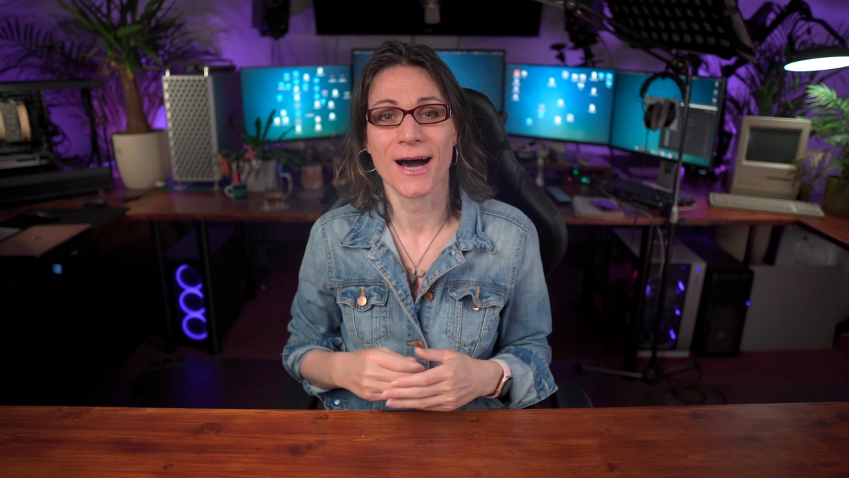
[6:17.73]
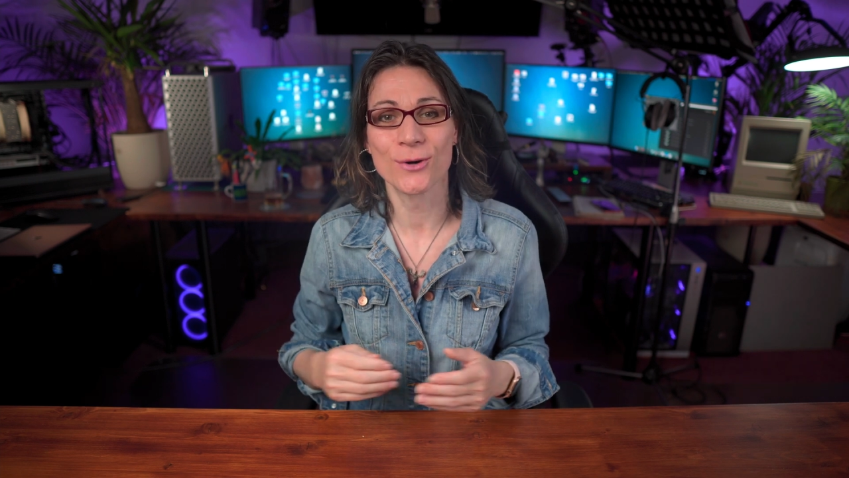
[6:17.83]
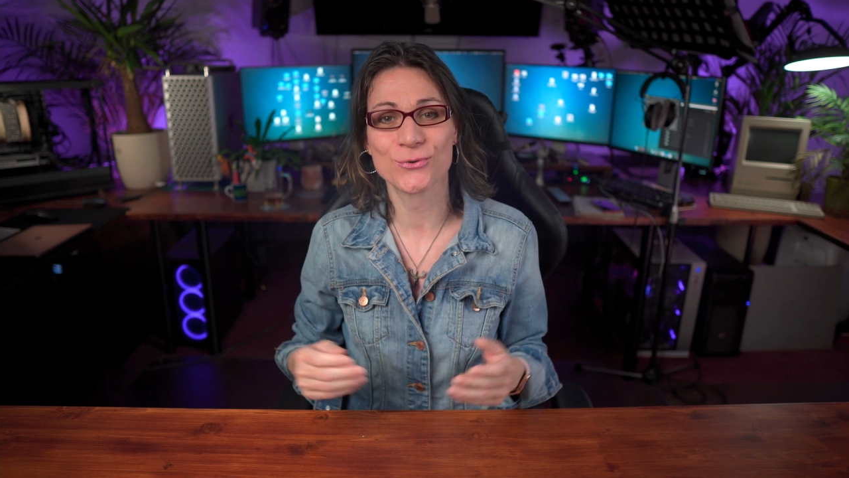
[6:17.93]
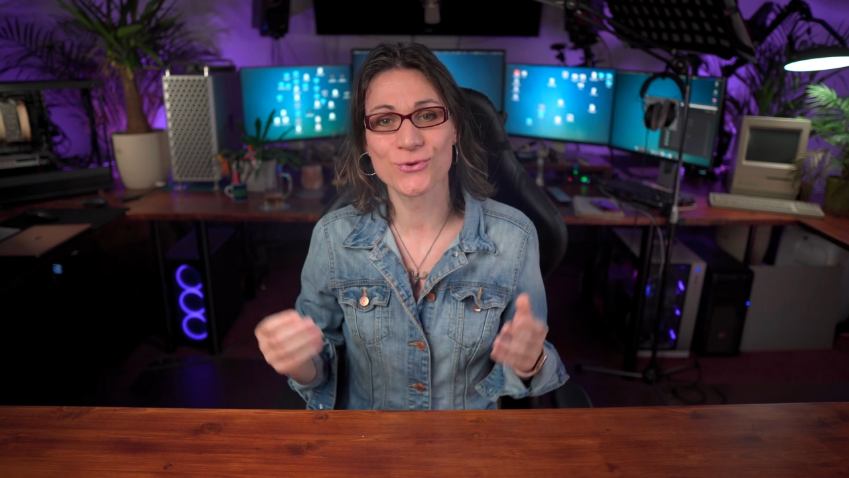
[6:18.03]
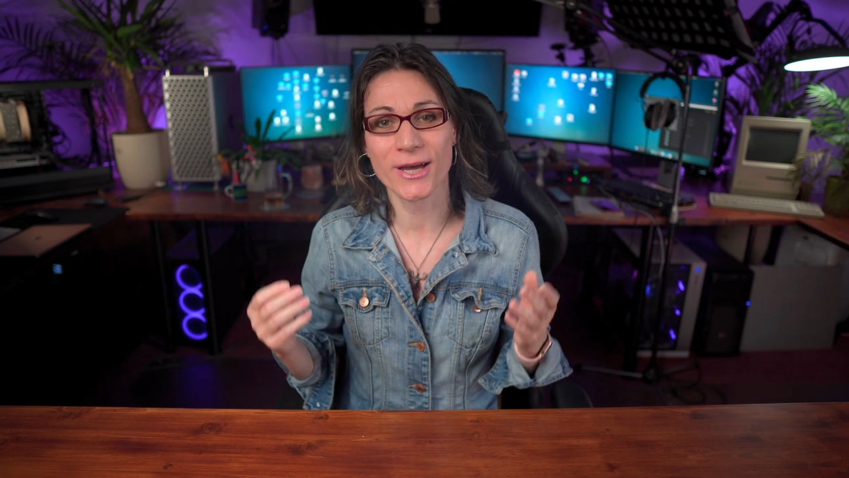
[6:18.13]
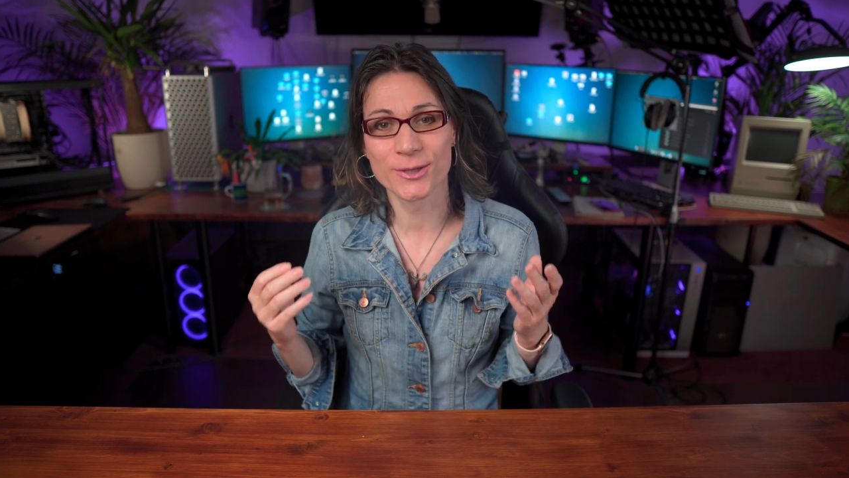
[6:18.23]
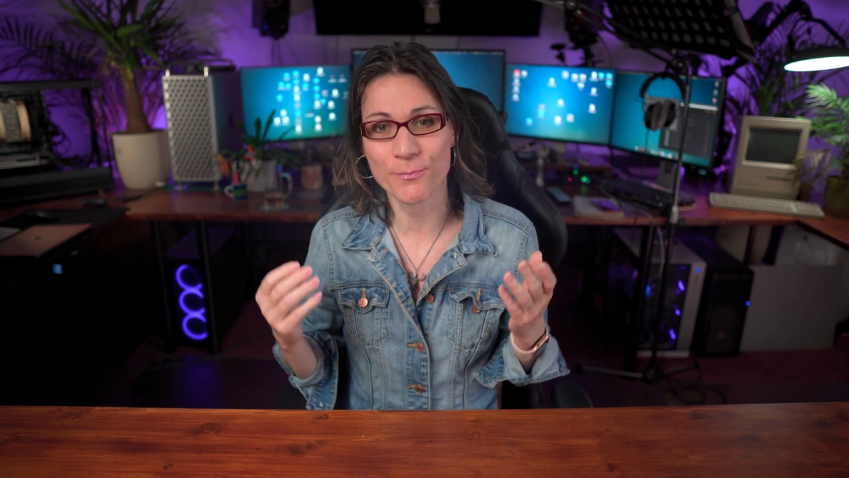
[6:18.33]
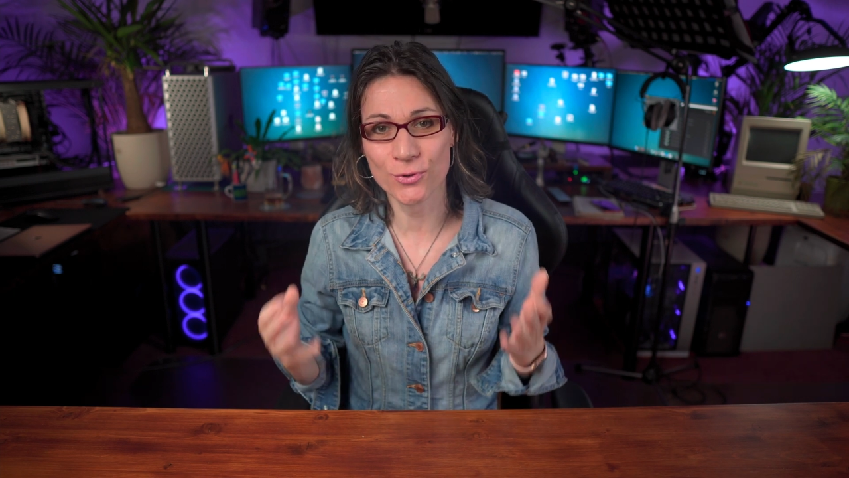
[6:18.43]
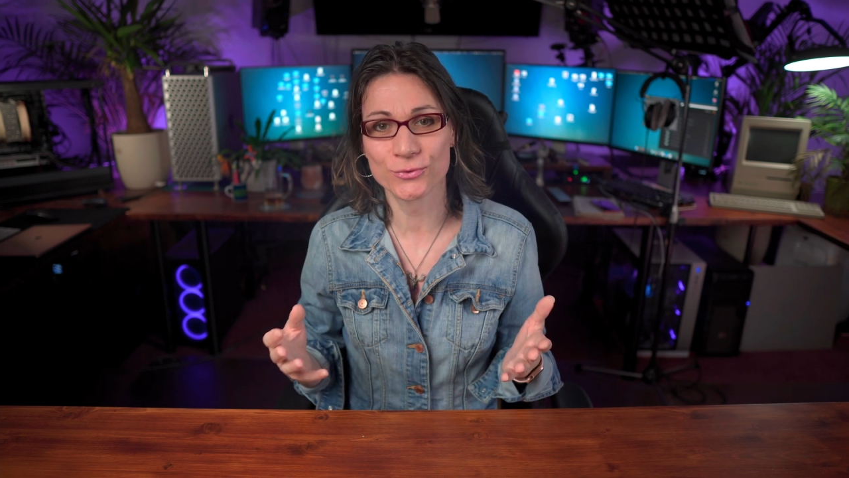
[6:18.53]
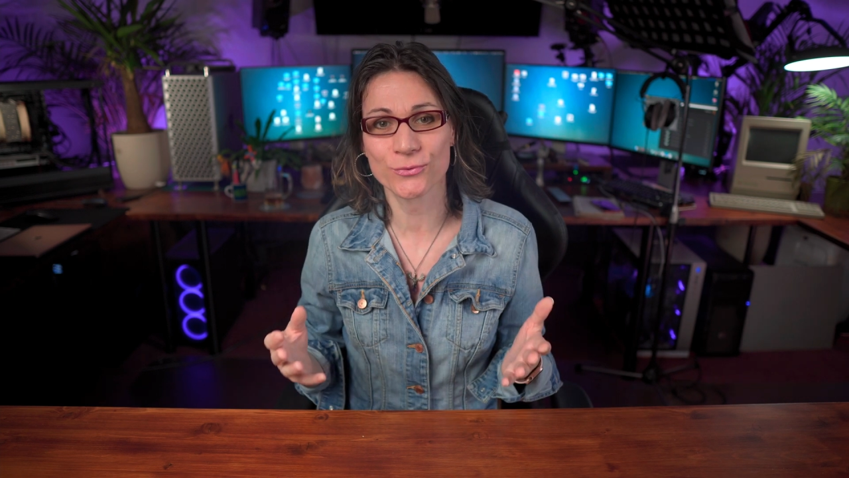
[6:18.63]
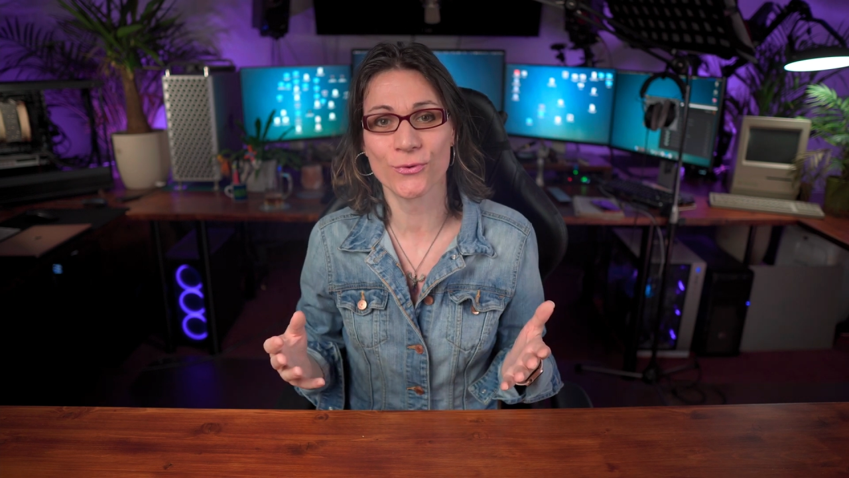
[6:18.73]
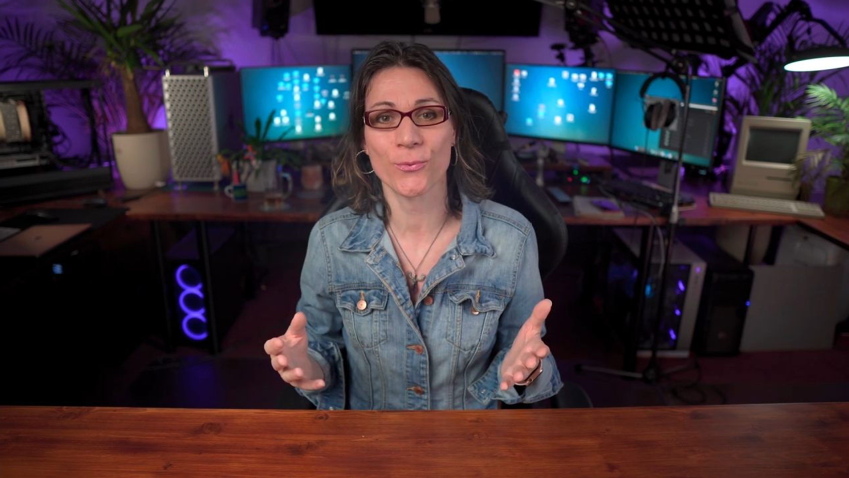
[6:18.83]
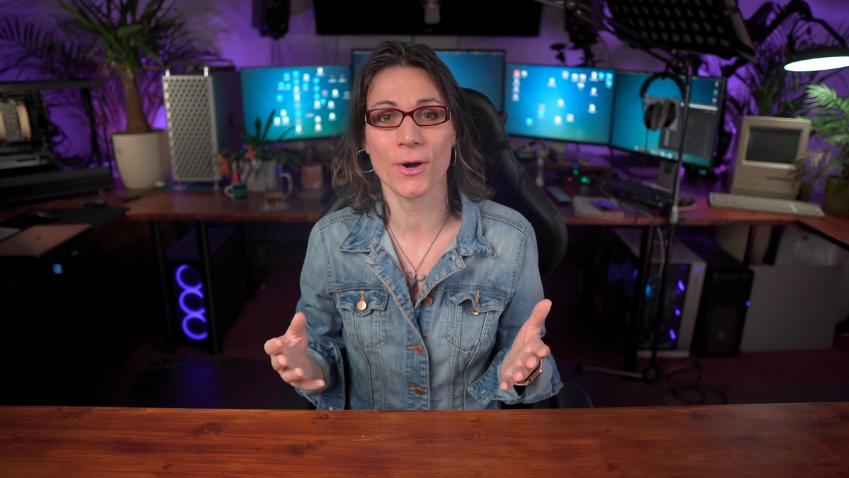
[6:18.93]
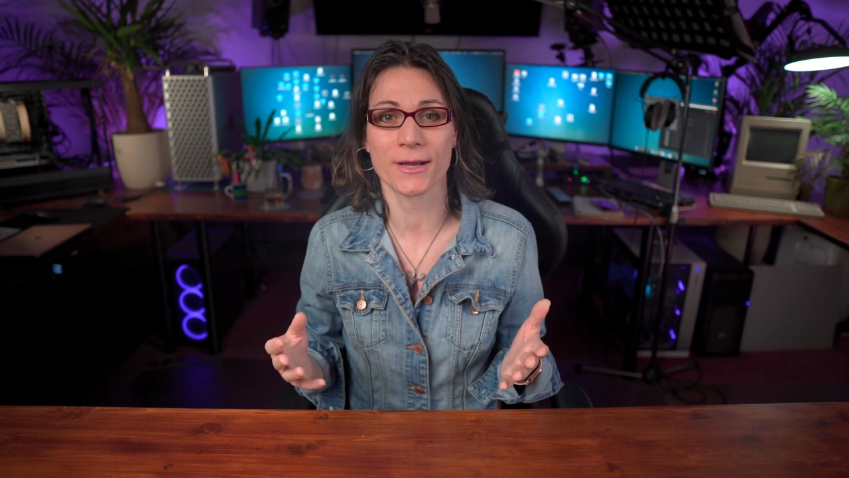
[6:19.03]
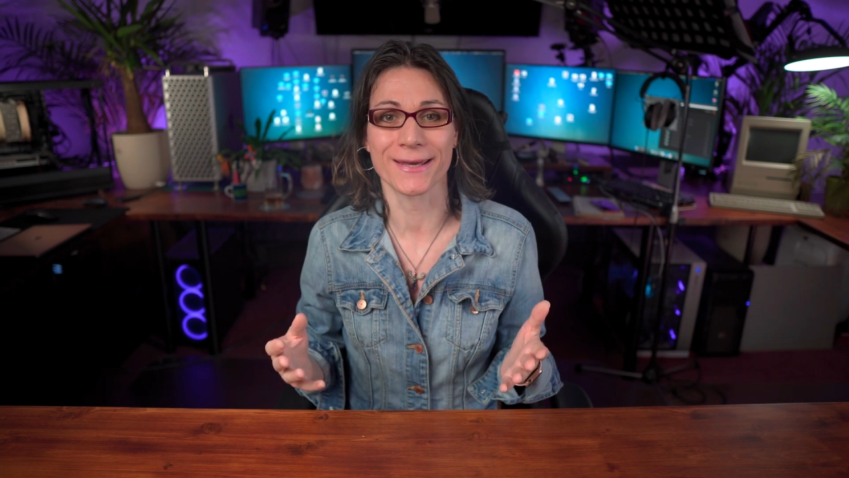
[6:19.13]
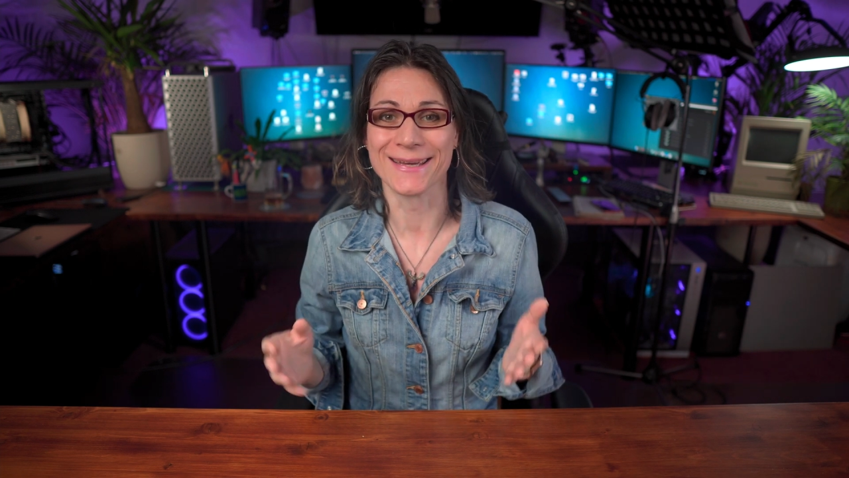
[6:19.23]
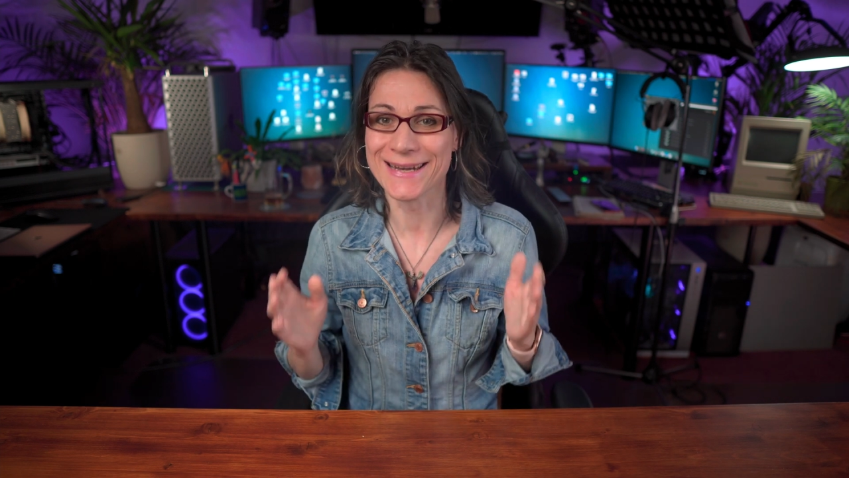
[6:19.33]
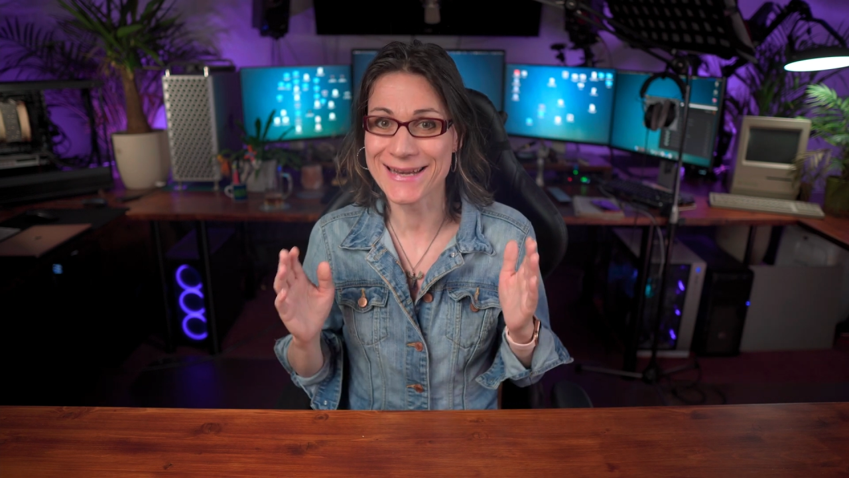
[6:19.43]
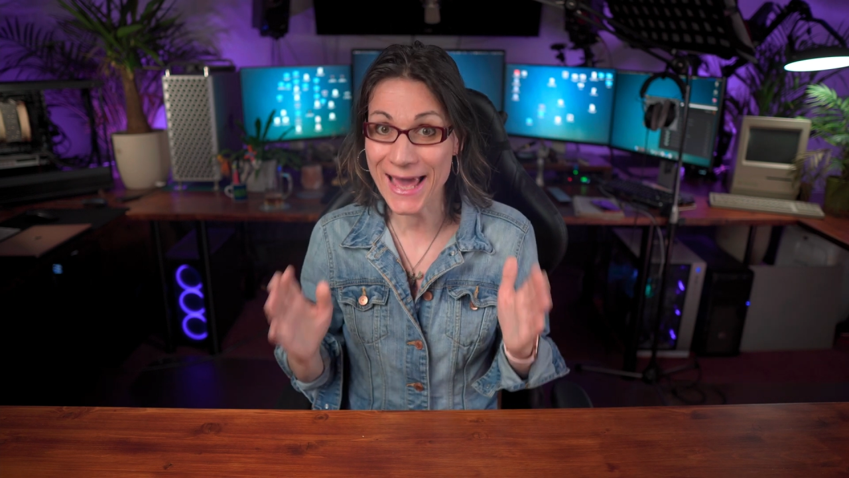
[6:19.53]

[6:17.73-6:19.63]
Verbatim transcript: how to get Bluetooth working